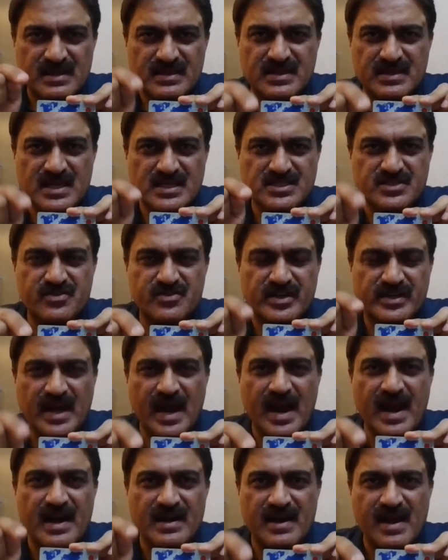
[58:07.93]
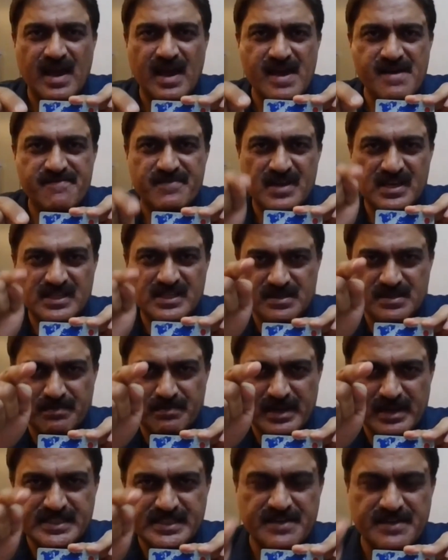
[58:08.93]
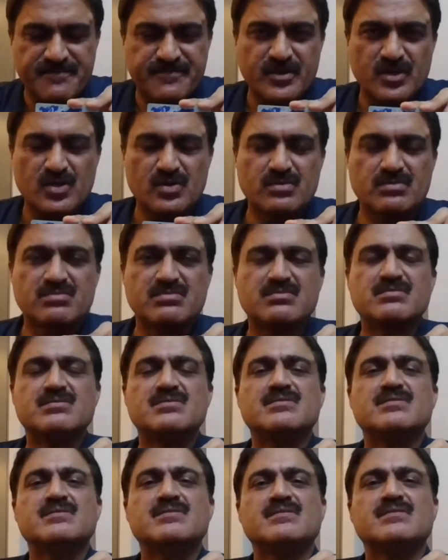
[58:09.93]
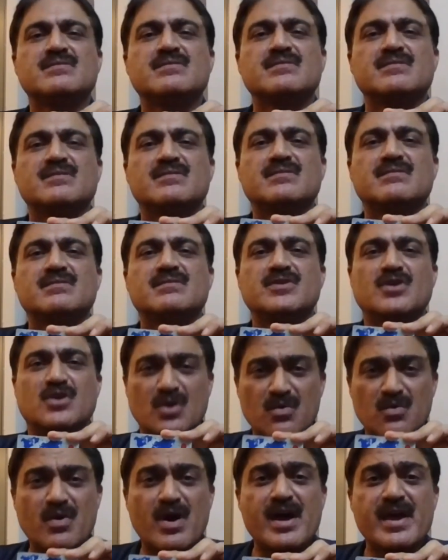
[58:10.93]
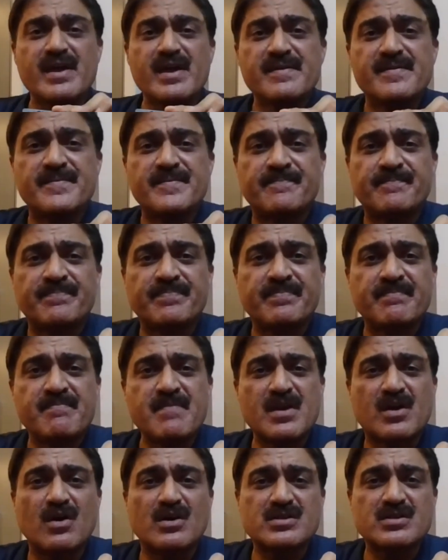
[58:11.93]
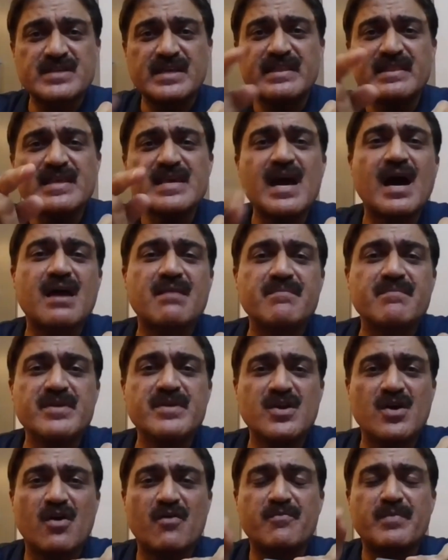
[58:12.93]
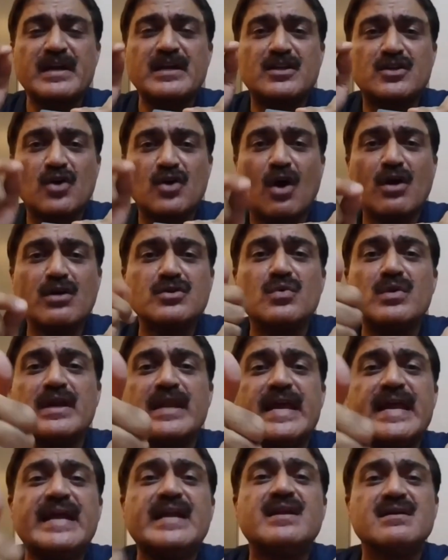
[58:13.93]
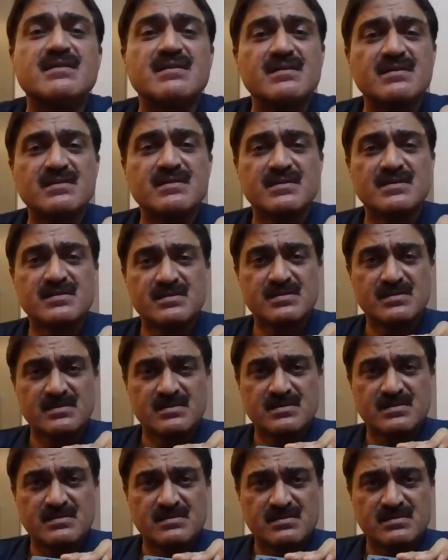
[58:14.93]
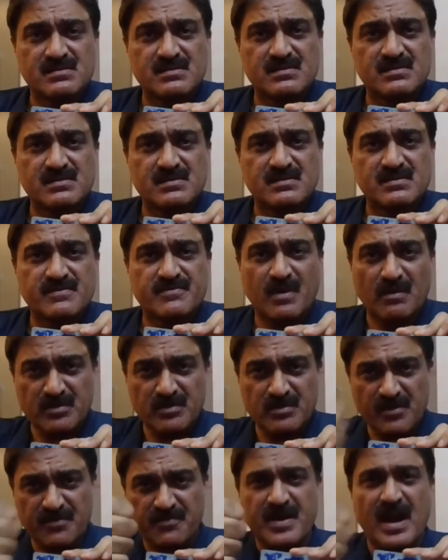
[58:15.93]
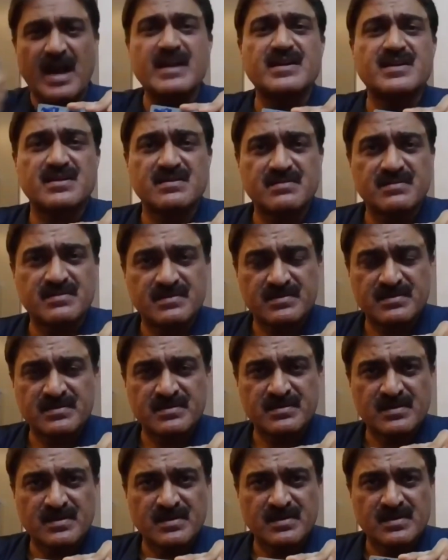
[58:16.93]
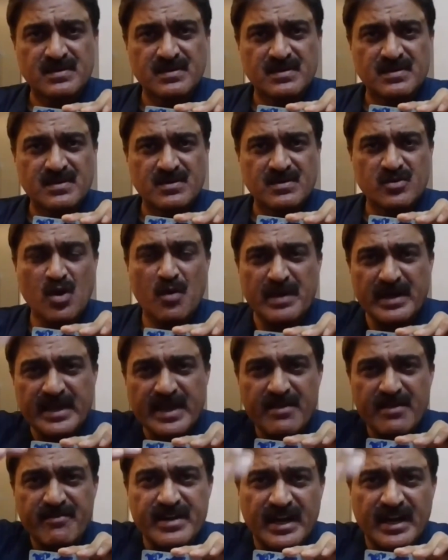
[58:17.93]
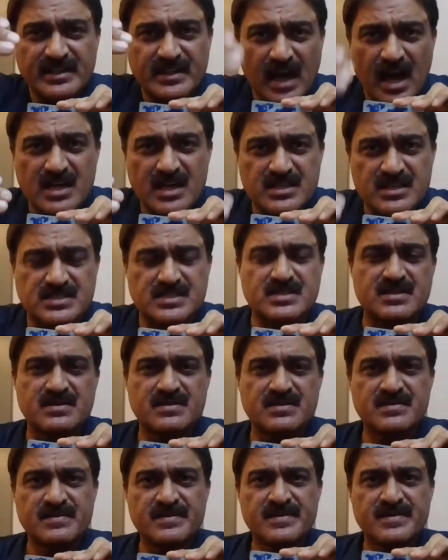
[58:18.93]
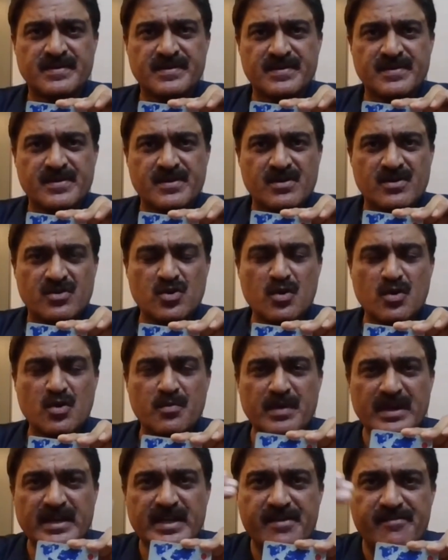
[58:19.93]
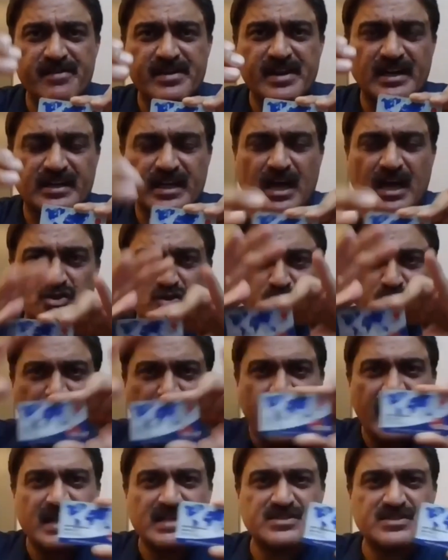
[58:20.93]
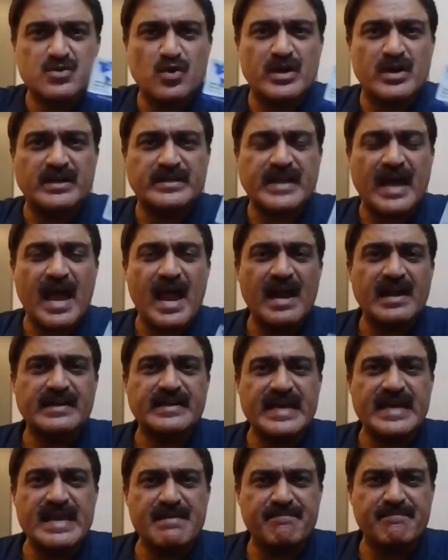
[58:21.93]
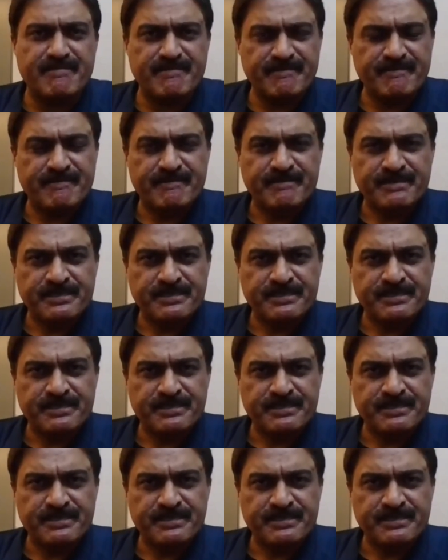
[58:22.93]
this retired life is a blessing for you. You know why? Because in the army, you're being taught to lead from the front. You've been given a task. You've been given a task to manage your entire team.